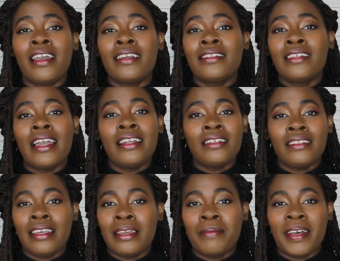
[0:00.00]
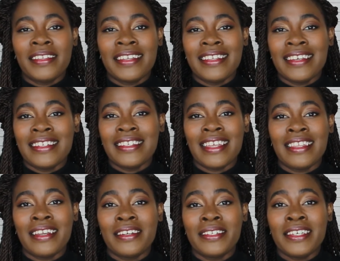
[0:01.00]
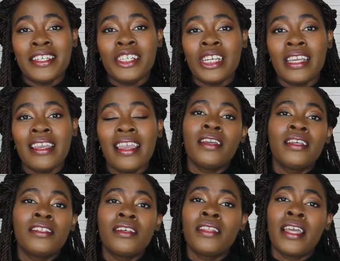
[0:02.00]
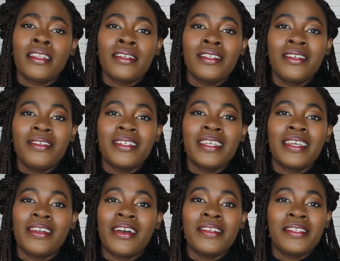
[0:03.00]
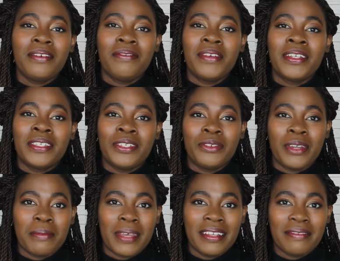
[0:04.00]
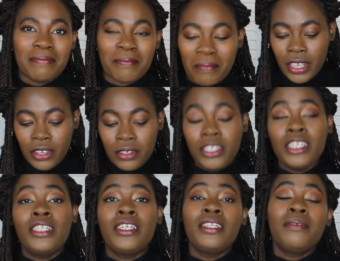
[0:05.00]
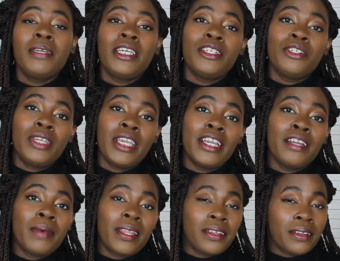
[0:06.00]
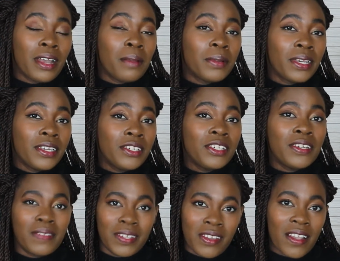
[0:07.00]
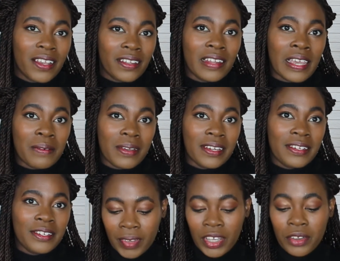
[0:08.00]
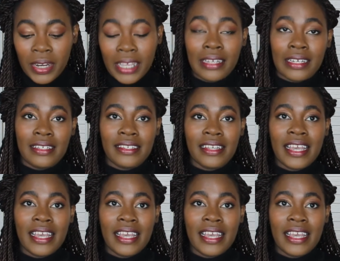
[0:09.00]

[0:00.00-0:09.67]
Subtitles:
excitedly about the things that they are teaching so that their students can also feel enjoyment. You're teaching them because you care about their comprehension of the target language. Uniqueness.